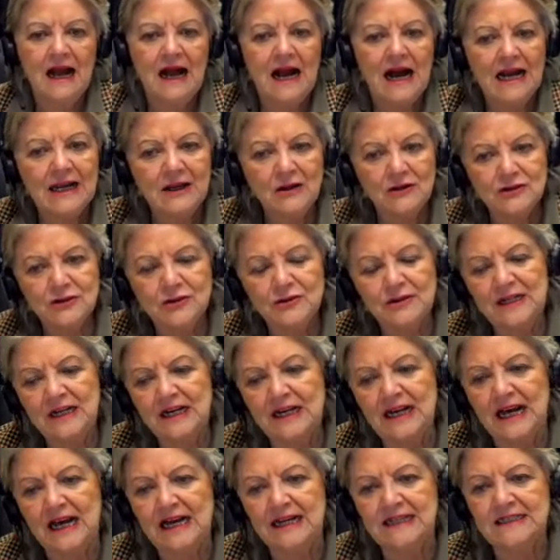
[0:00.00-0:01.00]

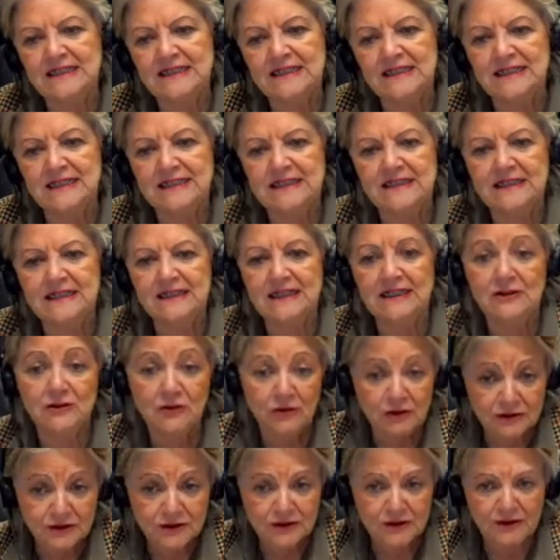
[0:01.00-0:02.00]
It
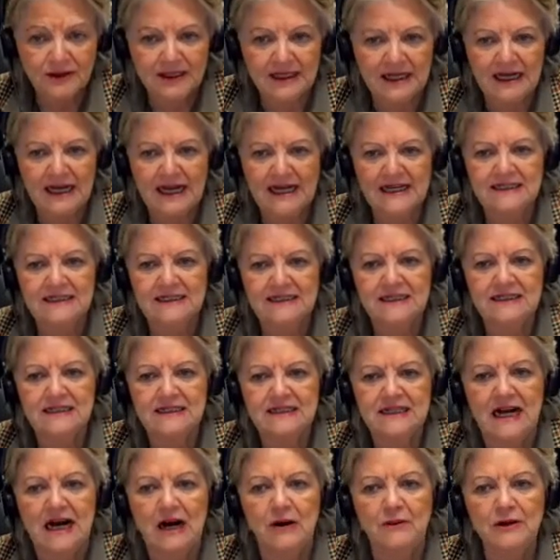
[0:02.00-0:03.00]
also
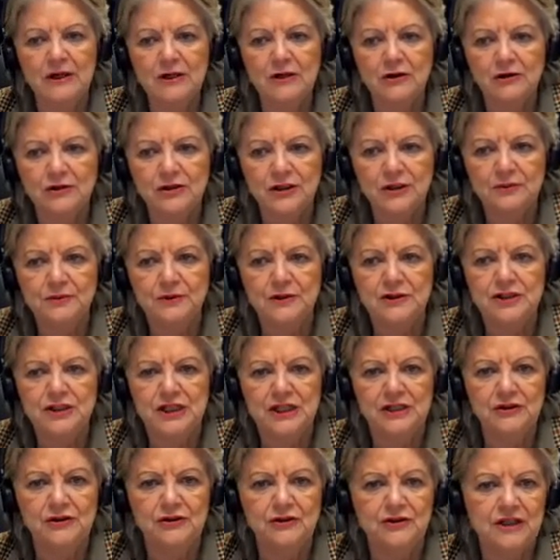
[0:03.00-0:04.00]
analyzes our
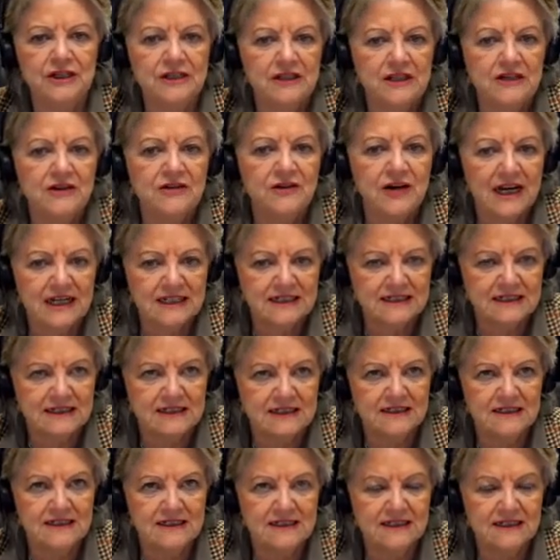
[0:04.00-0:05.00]
contribution during the
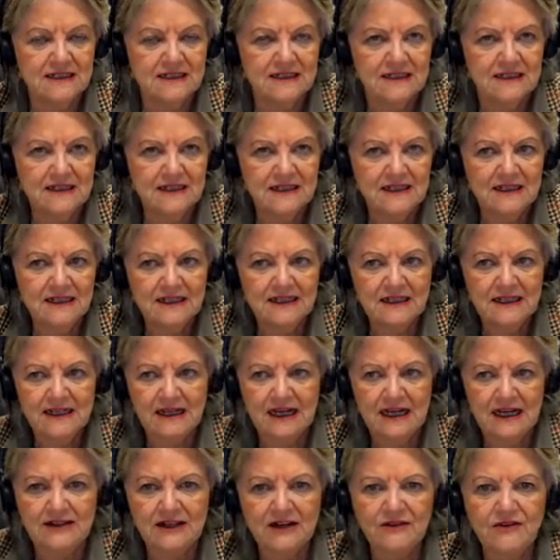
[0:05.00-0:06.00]
crisis.
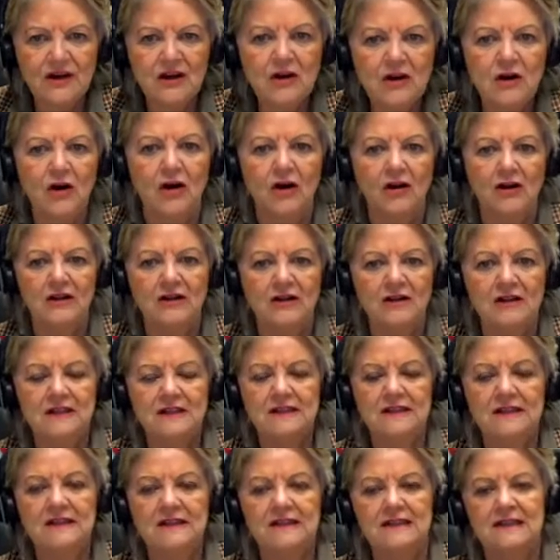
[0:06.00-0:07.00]
And I recall
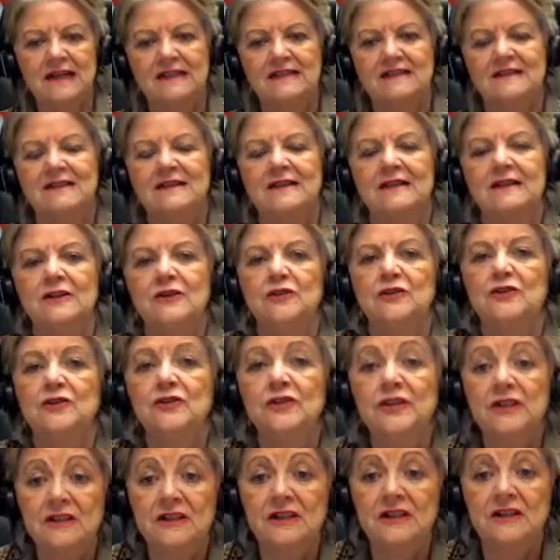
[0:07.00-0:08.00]
that
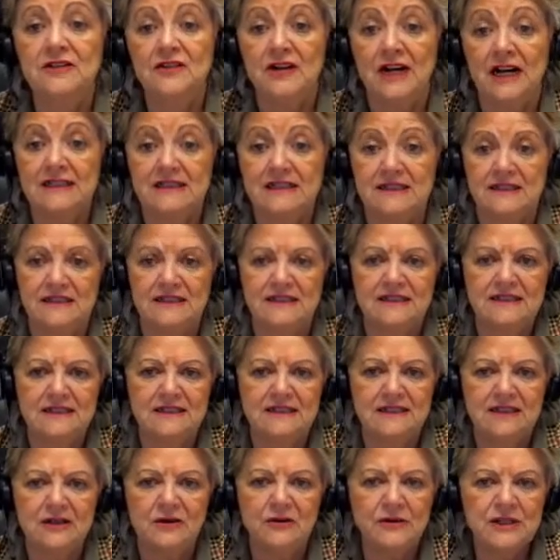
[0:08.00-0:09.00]
during the crisis,
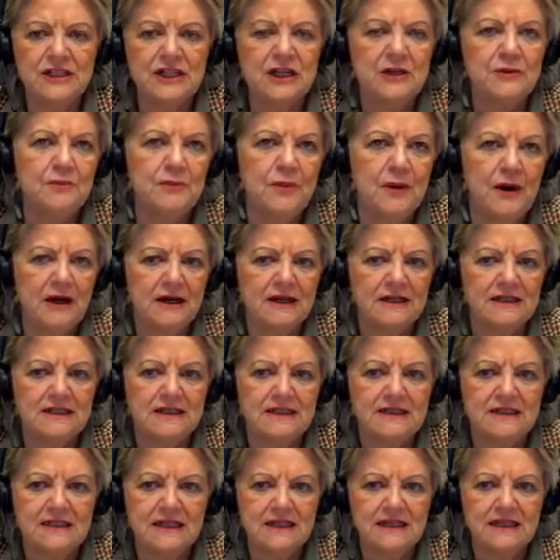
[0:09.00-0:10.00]
cohesion
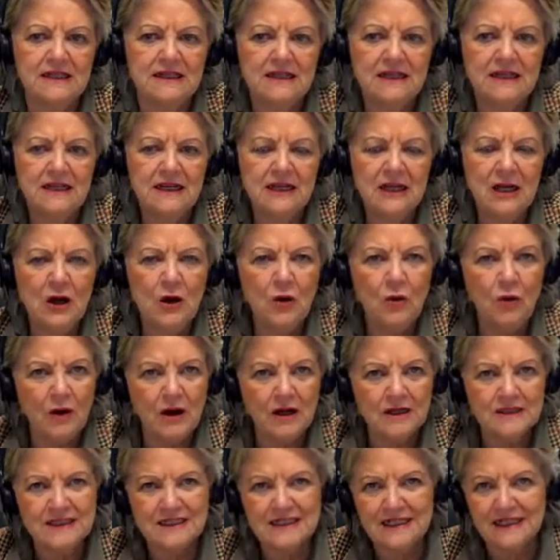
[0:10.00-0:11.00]
policy
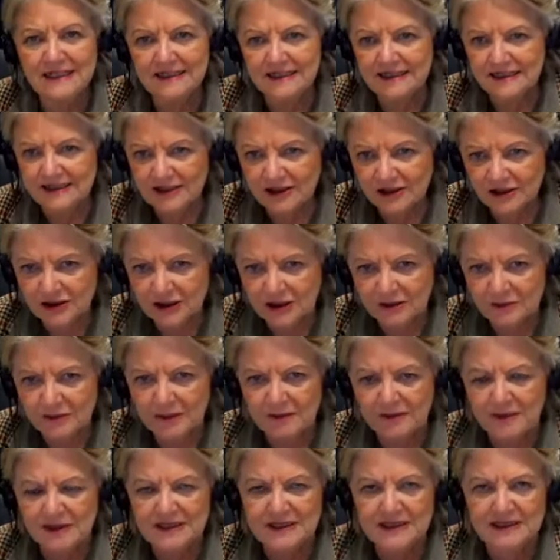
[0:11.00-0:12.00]
was in certain
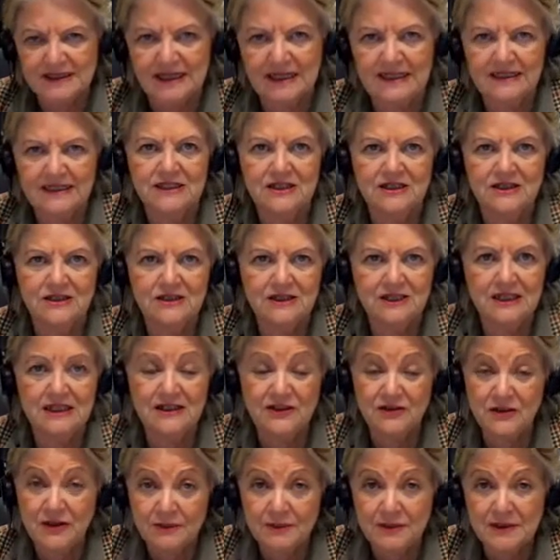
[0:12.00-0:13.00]
member states,
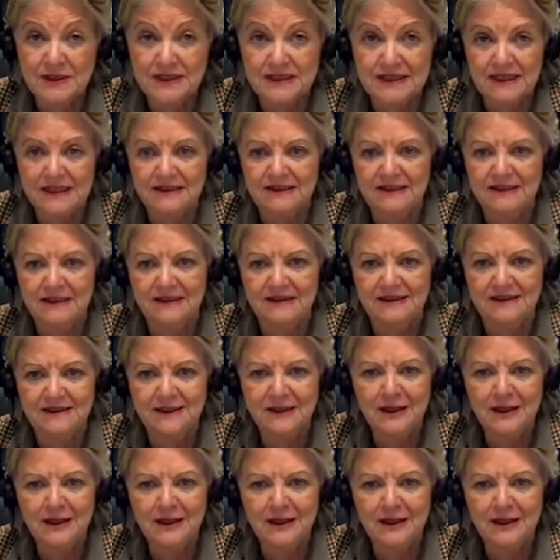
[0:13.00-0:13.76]
it represented